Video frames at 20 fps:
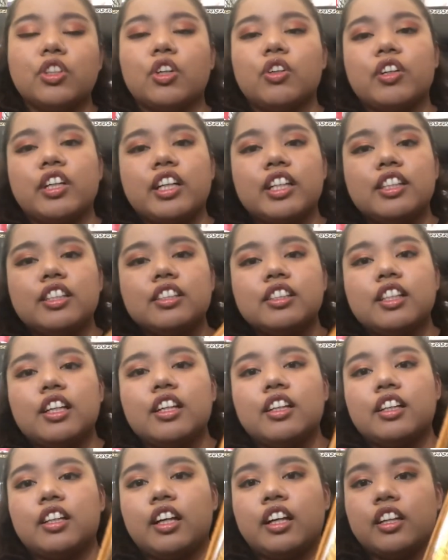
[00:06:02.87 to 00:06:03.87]
is
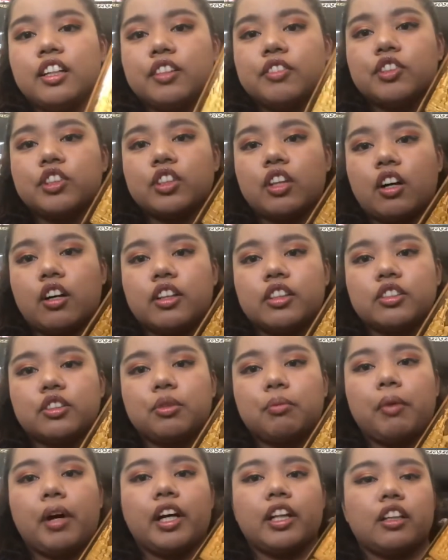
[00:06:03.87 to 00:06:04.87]
King of Scars
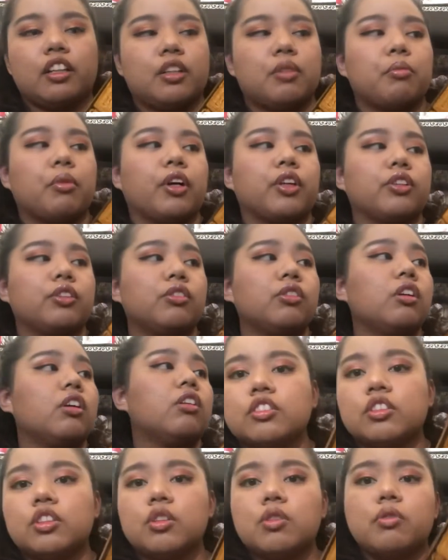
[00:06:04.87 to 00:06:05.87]
by Leigh
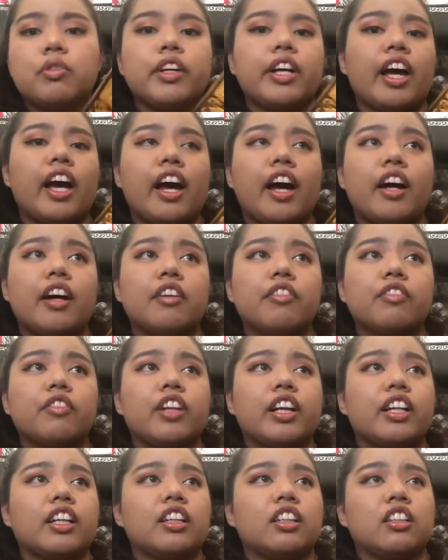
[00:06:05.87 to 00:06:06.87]
Bardugo. So we have
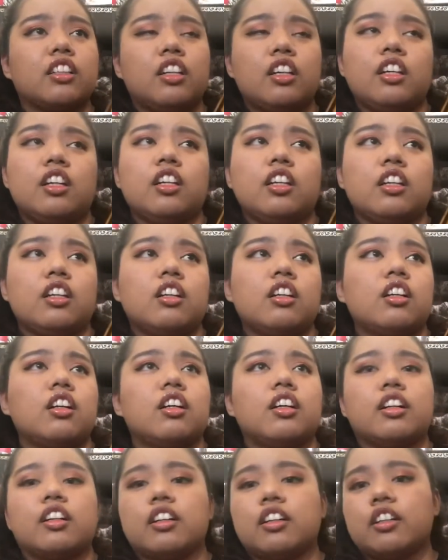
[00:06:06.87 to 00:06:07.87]
like a king,
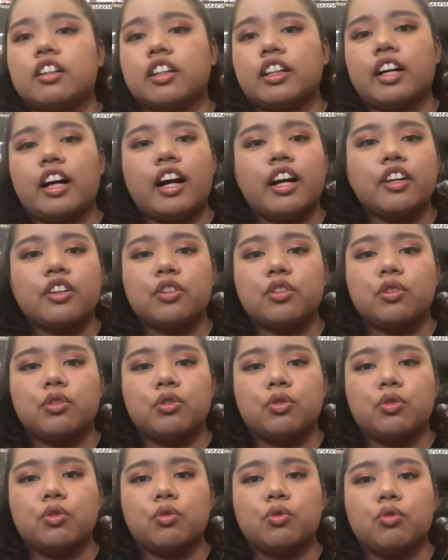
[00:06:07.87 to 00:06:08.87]
a guy
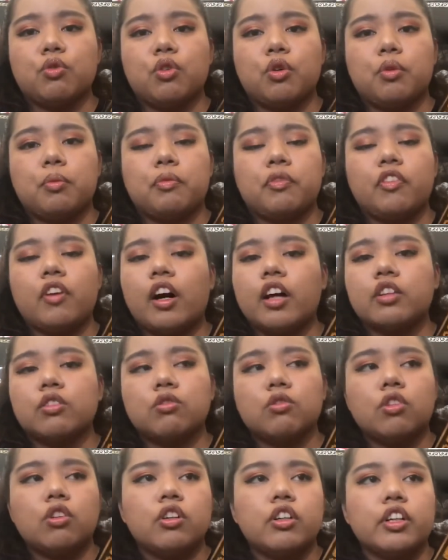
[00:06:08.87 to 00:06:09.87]
who fought
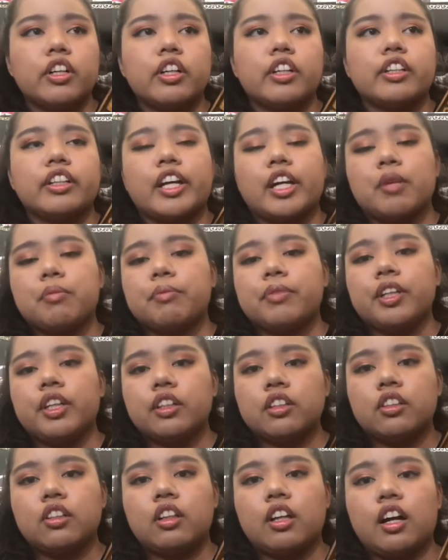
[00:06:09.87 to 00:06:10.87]
war, named
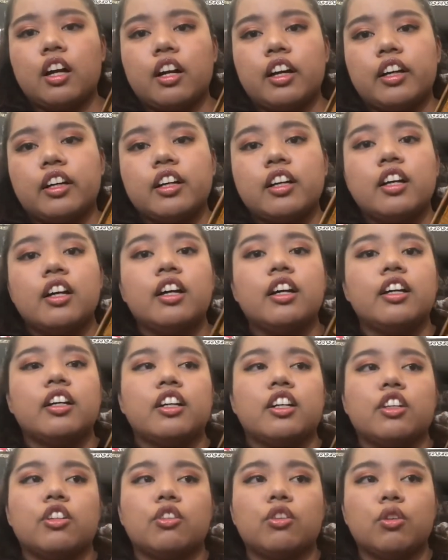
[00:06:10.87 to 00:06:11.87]
Nikolai.
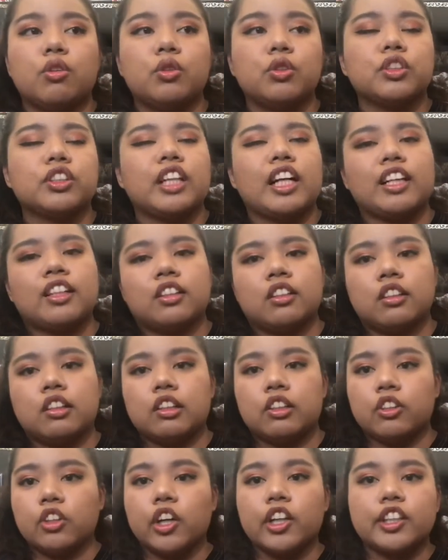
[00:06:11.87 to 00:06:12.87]
He knows that the
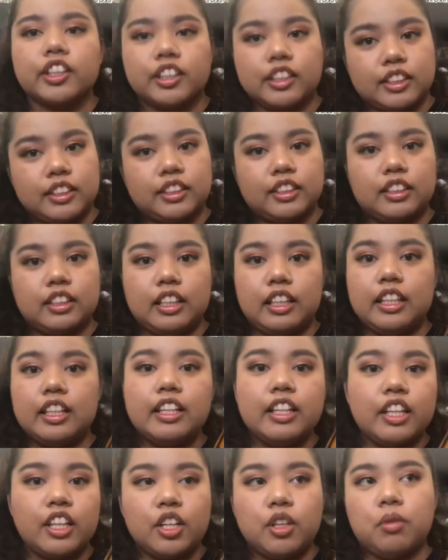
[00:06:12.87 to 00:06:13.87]
darkness in
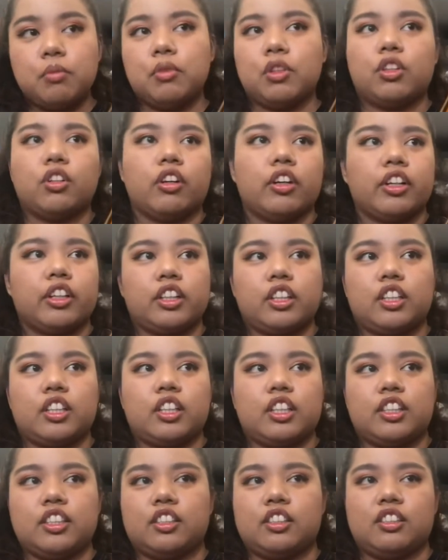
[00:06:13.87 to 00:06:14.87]
him, the
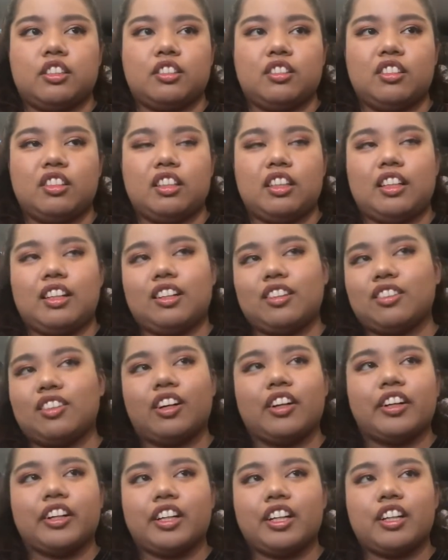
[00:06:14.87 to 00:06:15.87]
darkest, the
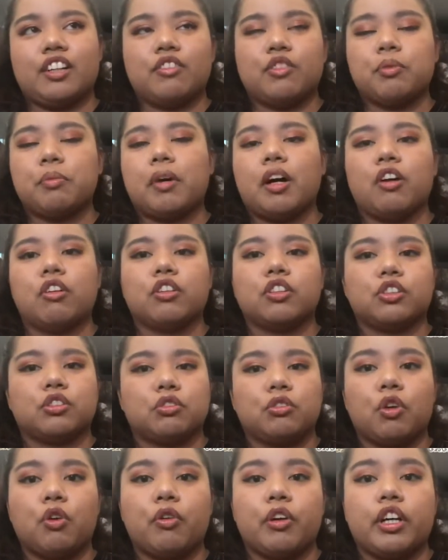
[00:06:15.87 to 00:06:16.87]
dark evil power is
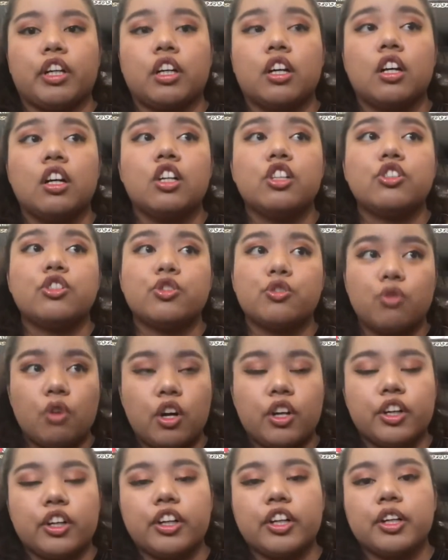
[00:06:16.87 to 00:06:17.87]
growing
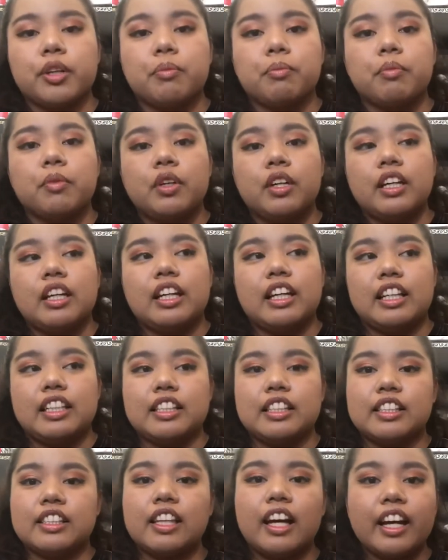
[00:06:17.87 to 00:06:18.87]
stronger
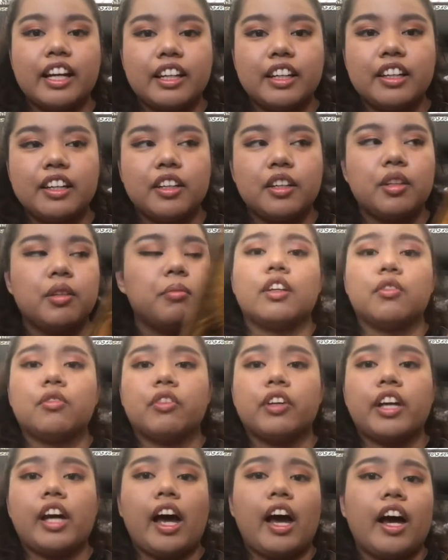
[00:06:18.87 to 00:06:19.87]
inside him. And
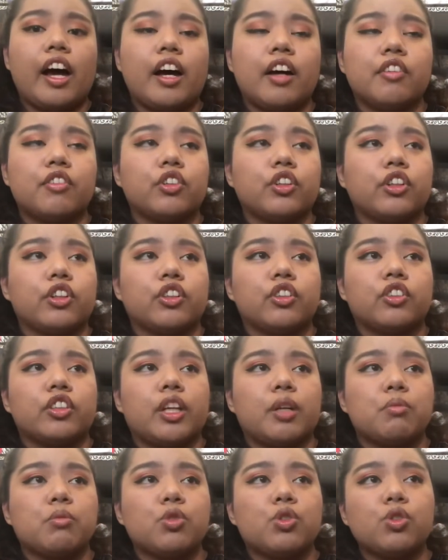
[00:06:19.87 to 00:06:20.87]
we have a girl
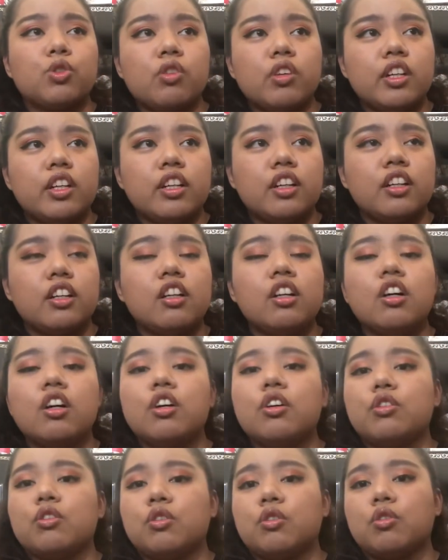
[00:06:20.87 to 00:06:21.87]
named Zoya
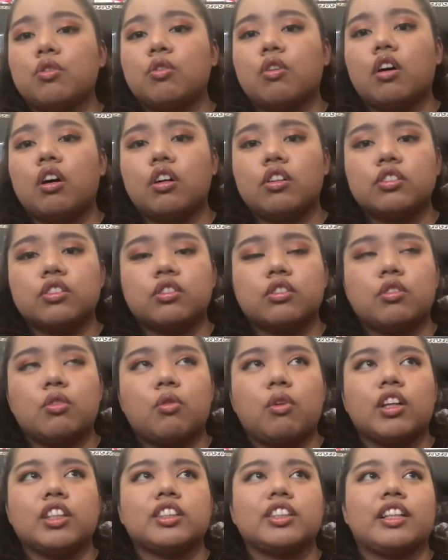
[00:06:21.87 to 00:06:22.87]
who also
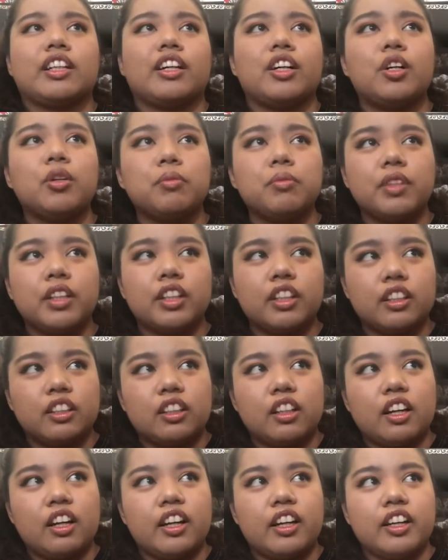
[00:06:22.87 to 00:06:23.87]
wants to help
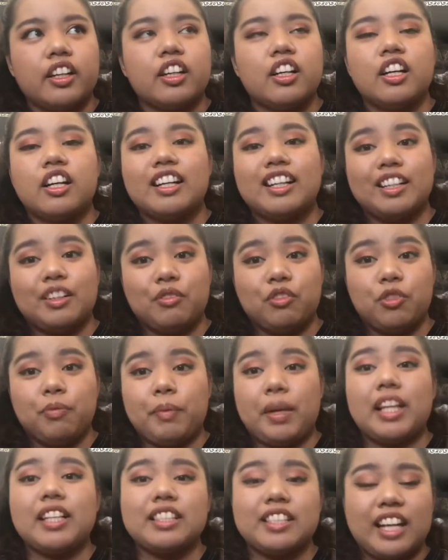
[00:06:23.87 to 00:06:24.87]
Nikolai
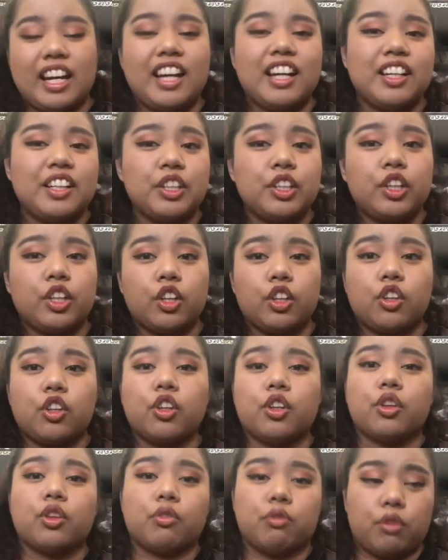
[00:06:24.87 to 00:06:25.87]
maintain the
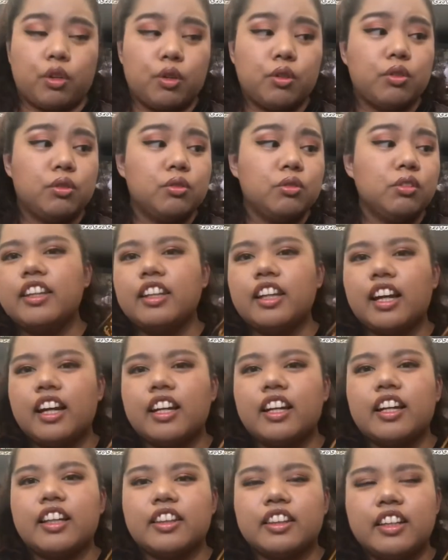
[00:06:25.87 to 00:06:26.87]
throne. And
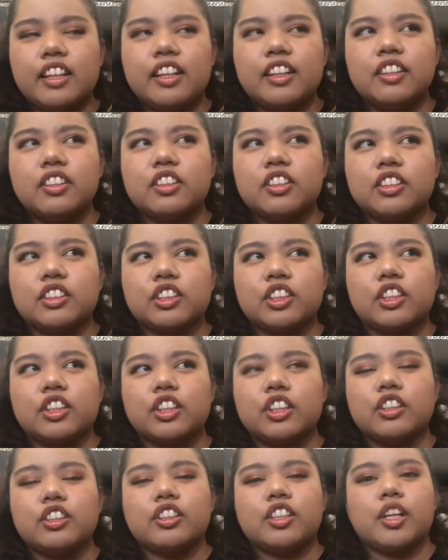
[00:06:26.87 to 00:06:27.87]
I think there's a
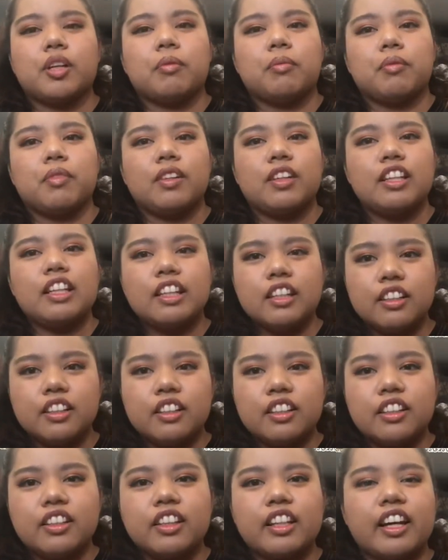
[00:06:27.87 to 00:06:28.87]
girl named
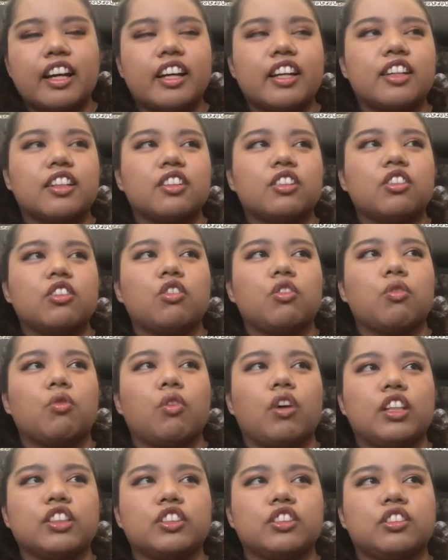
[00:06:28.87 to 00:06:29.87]
Nina that
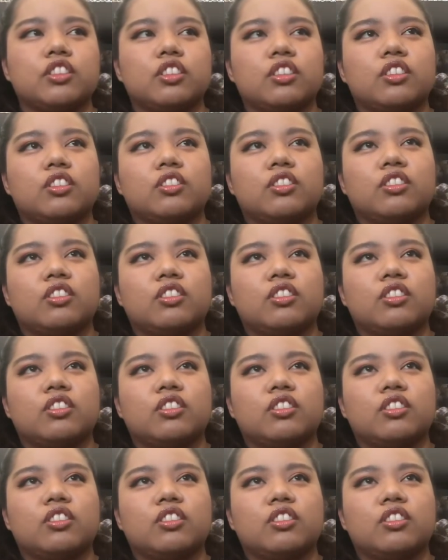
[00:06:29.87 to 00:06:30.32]
wants to